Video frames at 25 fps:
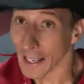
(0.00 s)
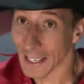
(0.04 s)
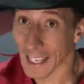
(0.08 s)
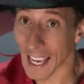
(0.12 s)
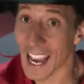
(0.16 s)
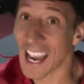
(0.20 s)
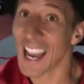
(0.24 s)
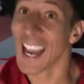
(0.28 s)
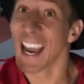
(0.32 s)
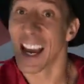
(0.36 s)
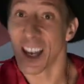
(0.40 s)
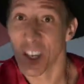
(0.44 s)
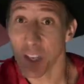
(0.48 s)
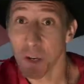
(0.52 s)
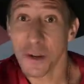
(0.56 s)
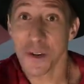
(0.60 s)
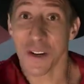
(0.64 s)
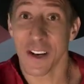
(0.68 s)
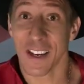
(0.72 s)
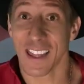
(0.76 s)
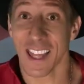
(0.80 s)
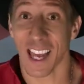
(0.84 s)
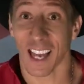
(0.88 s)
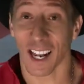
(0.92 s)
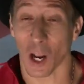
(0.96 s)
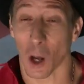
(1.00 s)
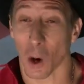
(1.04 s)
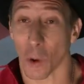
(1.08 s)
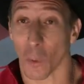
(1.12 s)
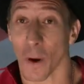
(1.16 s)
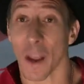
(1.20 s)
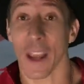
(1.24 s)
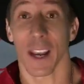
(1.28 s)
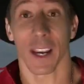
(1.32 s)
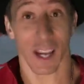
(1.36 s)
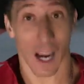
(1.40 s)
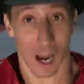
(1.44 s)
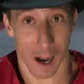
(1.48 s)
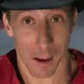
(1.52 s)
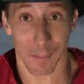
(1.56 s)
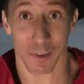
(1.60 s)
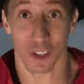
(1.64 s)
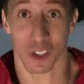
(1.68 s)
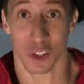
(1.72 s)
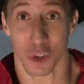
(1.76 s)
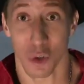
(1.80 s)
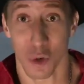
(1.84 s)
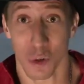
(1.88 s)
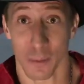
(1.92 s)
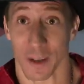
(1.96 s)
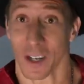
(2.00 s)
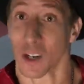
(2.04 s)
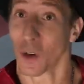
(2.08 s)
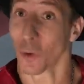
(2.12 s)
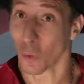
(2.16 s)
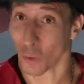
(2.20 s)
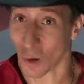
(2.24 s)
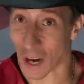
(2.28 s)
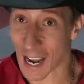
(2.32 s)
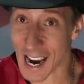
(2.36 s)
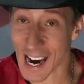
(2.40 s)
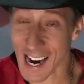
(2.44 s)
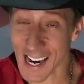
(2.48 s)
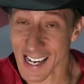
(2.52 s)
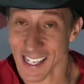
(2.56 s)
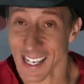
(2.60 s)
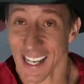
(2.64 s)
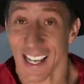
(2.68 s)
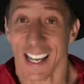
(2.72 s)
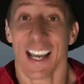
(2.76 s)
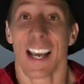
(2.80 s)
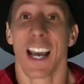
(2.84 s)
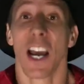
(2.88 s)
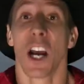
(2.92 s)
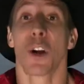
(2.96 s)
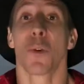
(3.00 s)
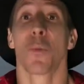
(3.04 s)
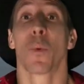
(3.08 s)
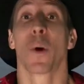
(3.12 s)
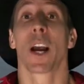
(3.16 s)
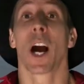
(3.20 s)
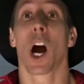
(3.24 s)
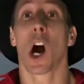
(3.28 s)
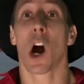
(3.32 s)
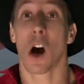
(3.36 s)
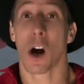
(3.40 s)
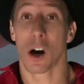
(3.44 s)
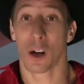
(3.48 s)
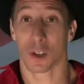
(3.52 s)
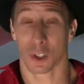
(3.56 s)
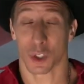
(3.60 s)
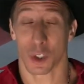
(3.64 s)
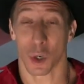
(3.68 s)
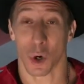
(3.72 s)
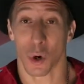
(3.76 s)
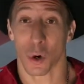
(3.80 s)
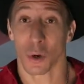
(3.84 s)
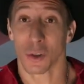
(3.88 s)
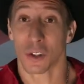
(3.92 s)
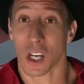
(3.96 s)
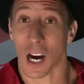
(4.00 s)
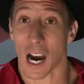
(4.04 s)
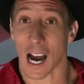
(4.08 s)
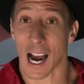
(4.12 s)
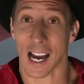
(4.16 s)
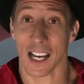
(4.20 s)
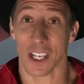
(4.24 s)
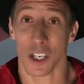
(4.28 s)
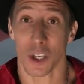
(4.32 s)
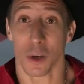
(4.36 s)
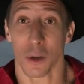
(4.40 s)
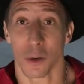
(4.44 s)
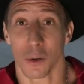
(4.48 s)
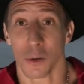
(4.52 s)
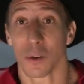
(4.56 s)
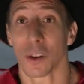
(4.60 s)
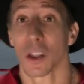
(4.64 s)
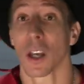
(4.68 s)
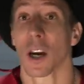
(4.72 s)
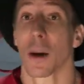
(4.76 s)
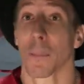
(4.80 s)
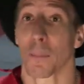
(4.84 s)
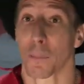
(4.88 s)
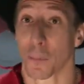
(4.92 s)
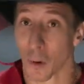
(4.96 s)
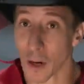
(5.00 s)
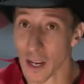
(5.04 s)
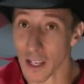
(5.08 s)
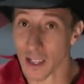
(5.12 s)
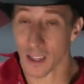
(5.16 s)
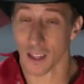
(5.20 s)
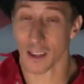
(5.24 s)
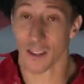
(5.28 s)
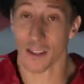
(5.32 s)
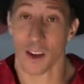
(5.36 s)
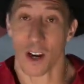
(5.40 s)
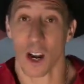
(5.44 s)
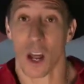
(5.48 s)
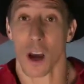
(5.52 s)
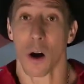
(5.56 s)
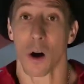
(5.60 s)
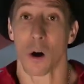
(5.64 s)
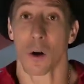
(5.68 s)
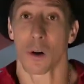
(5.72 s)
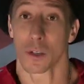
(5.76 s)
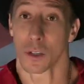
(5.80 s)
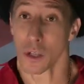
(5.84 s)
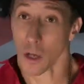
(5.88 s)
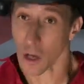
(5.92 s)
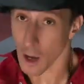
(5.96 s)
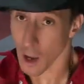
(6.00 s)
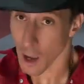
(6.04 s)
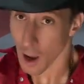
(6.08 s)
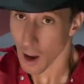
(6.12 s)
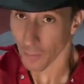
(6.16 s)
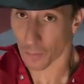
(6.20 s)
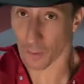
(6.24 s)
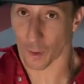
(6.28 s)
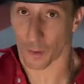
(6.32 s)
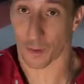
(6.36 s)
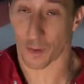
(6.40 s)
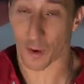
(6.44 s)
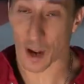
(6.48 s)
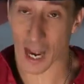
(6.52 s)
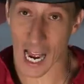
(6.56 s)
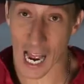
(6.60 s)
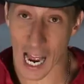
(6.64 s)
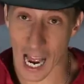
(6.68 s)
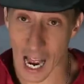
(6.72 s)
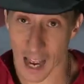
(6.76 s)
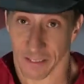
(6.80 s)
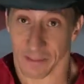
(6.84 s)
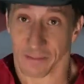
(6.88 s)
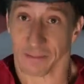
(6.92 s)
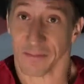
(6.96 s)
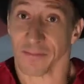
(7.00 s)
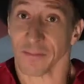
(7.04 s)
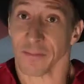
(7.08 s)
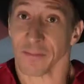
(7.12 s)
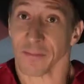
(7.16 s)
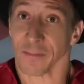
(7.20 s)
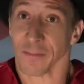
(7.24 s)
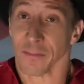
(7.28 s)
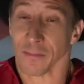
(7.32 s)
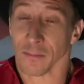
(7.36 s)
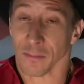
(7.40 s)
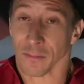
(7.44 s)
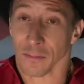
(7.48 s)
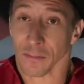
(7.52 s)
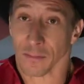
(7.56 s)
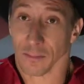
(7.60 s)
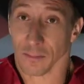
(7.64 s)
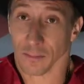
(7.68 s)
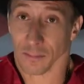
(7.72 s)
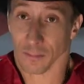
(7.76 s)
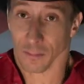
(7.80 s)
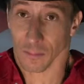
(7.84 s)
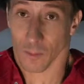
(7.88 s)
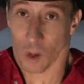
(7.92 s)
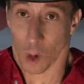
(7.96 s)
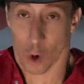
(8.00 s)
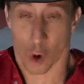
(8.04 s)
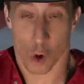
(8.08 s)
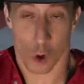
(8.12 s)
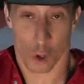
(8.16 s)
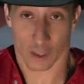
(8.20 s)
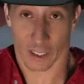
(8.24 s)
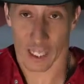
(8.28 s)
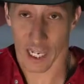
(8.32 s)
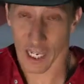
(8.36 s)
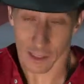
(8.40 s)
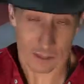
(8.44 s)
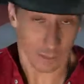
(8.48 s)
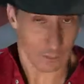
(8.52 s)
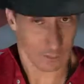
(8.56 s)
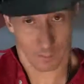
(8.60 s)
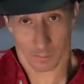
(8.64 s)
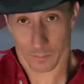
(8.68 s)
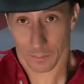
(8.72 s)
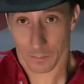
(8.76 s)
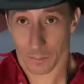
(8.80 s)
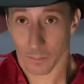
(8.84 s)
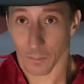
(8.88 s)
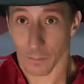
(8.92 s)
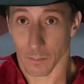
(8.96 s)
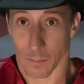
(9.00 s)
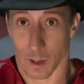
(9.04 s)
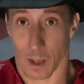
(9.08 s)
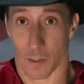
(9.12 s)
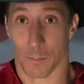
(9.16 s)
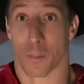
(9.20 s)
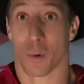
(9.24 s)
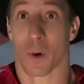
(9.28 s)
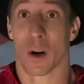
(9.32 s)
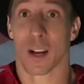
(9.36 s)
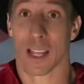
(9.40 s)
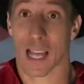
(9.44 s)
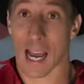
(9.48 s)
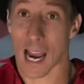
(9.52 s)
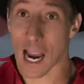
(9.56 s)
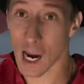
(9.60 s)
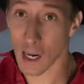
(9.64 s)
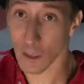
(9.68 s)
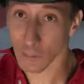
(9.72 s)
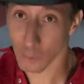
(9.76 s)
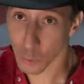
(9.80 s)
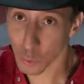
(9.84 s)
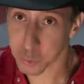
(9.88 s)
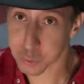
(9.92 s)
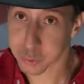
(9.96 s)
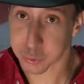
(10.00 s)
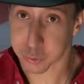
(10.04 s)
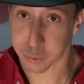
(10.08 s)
Okay, and you did that all week, I'm assuming, right? We also taught you the breathe in the nose for 5, hold it, then breathe out.